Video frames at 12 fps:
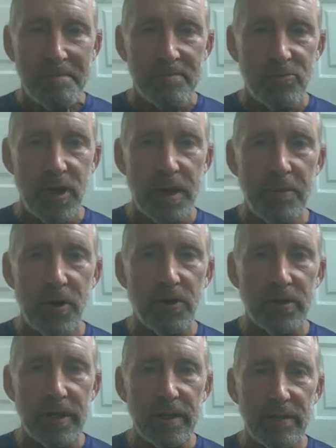
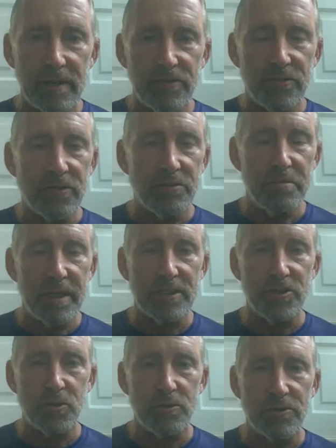primarily, that's your best
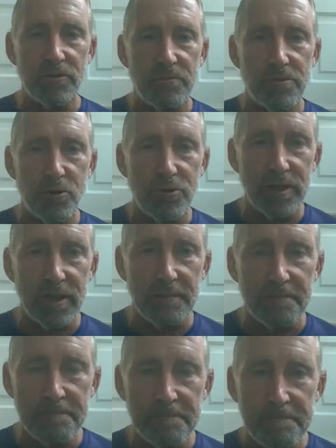source of protein.
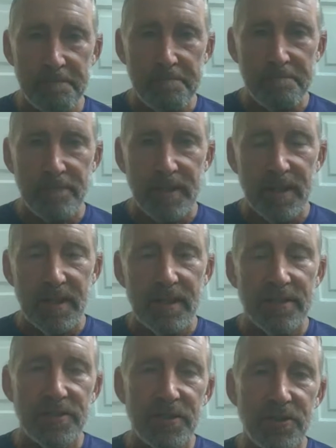
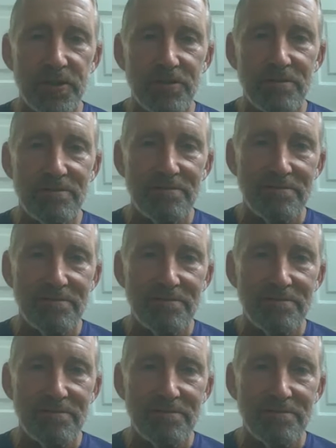So